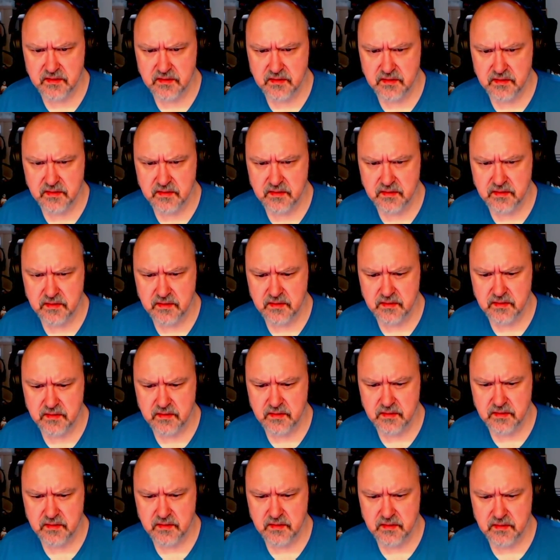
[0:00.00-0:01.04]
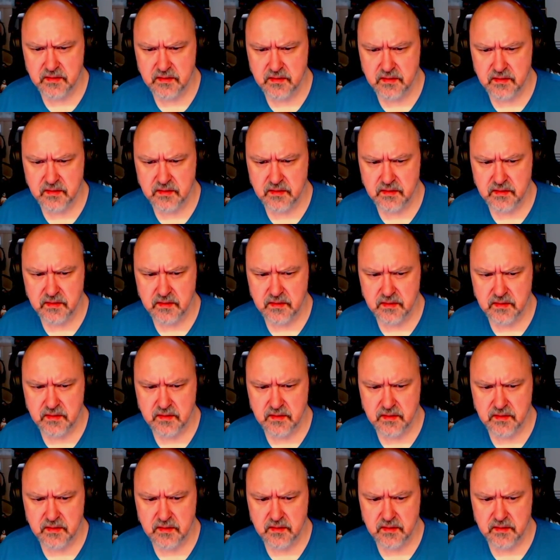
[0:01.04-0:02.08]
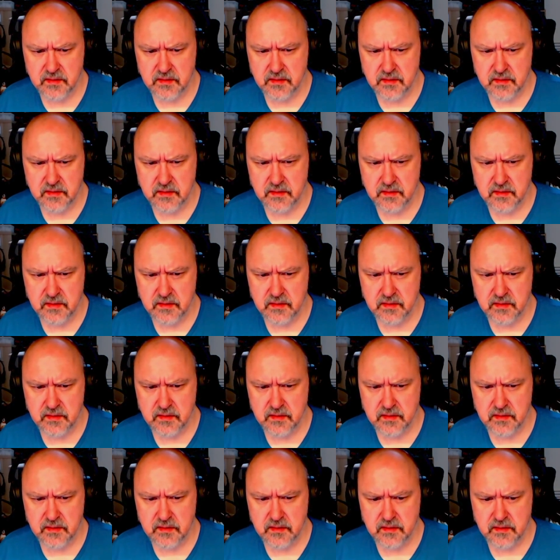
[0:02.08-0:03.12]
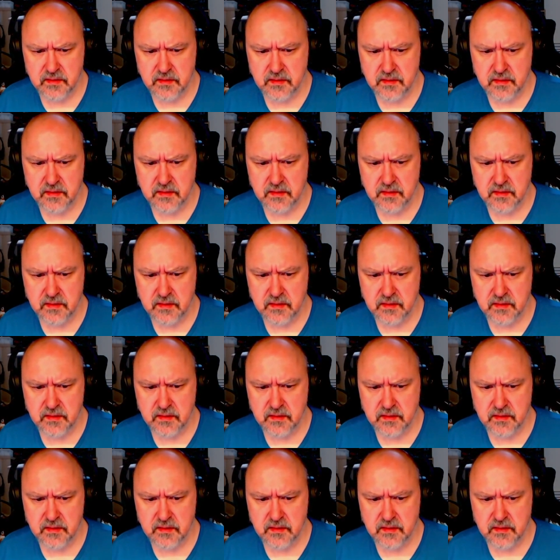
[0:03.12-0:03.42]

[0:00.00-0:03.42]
[no speech]